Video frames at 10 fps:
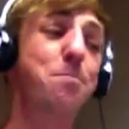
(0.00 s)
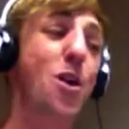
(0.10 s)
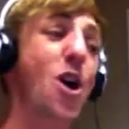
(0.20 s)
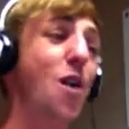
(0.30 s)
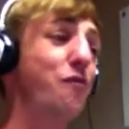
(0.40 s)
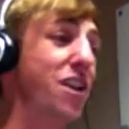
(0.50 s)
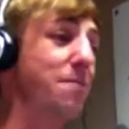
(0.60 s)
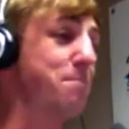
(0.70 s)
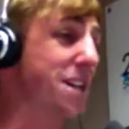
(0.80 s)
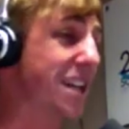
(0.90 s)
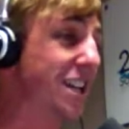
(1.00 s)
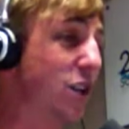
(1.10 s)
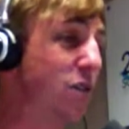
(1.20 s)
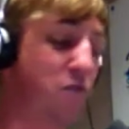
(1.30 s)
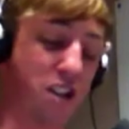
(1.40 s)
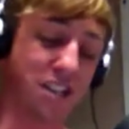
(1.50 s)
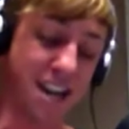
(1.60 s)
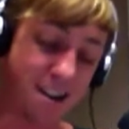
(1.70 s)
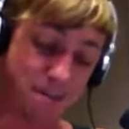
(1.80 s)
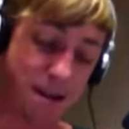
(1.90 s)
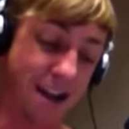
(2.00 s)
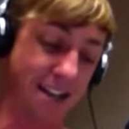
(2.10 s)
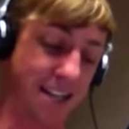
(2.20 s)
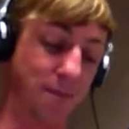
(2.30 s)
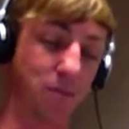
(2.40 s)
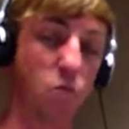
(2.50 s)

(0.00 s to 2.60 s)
Perfect meal for the dinner party.